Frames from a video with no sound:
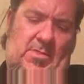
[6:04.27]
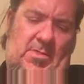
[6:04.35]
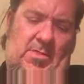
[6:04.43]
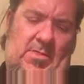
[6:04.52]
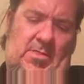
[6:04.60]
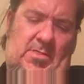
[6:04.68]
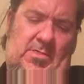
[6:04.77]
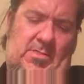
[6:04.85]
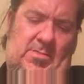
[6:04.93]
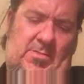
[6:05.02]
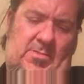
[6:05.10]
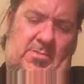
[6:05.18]

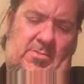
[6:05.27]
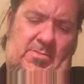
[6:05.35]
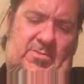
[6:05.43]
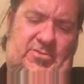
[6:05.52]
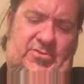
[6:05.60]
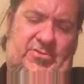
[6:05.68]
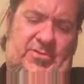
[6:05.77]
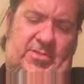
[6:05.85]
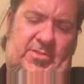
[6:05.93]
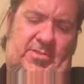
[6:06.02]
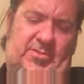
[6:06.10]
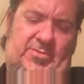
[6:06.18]
Uh, let's
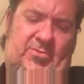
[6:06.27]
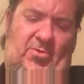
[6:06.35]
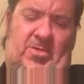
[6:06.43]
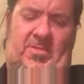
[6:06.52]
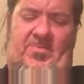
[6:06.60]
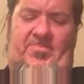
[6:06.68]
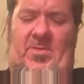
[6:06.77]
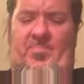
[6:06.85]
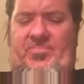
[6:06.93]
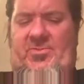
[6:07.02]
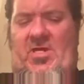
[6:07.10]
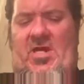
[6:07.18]
see. Turning the
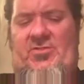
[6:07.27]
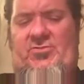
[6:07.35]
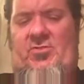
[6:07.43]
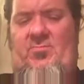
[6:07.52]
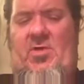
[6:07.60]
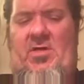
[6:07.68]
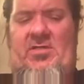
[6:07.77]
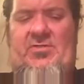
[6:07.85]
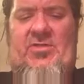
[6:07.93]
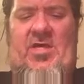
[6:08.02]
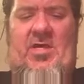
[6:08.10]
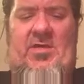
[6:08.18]
Flipped Classroom on
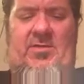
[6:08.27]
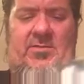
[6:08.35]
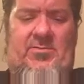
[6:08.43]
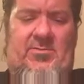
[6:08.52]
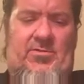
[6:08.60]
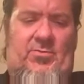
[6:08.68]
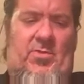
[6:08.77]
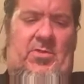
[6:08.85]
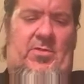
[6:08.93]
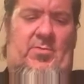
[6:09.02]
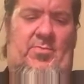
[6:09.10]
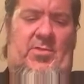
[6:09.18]
Its Head is one
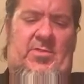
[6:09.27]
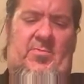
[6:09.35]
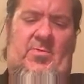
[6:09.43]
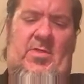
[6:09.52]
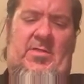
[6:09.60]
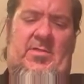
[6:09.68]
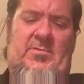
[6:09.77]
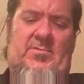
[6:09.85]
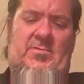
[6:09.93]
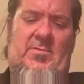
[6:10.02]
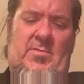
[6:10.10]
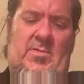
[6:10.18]
other book I'm writing.
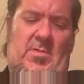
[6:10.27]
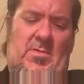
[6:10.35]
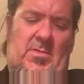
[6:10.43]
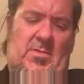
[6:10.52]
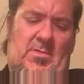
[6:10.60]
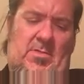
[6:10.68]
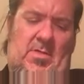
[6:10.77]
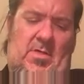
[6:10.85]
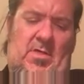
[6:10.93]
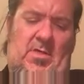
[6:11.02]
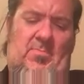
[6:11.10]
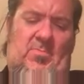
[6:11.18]

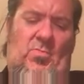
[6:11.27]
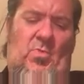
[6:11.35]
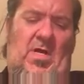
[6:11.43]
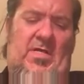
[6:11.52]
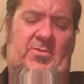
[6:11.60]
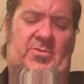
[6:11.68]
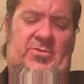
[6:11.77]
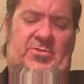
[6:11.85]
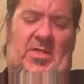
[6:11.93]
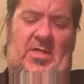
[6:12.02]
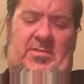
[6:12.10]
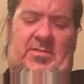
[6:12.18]
Um, Why You
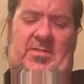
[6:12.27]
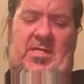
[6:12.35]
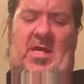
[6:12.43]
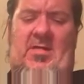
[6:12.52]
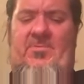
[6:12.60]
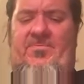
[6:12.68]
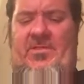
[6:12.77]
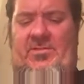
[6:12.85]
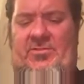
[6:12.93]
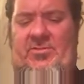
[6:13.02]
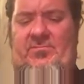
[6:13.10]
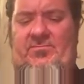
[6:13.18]
Suck and How to
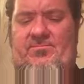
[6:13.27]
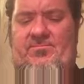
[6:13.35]
Fix It